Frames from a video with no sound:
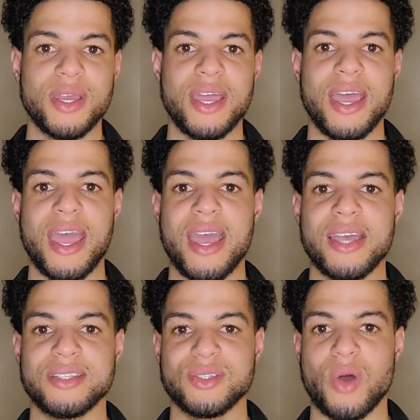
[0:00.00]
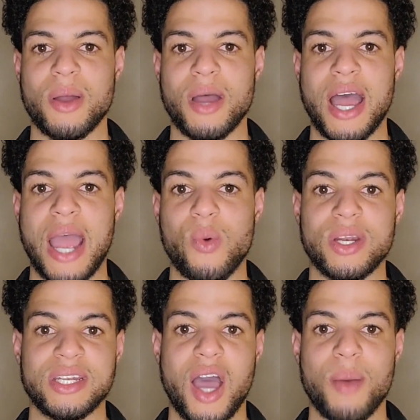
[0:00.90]
and so I, I
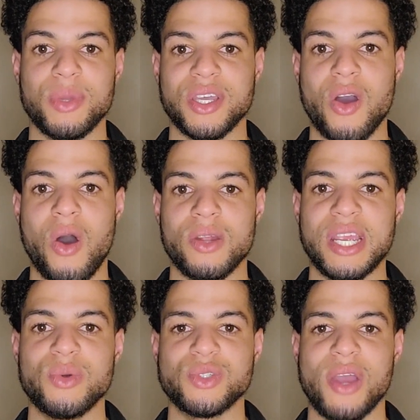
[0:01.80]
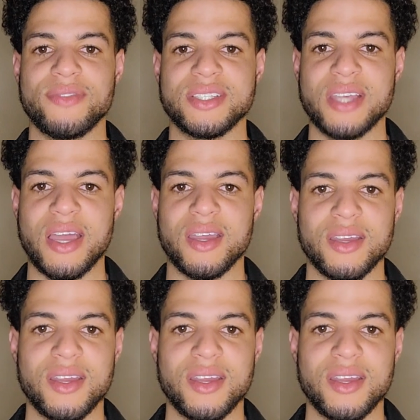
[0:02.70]
wanted to hop on the call and hear what you have to say.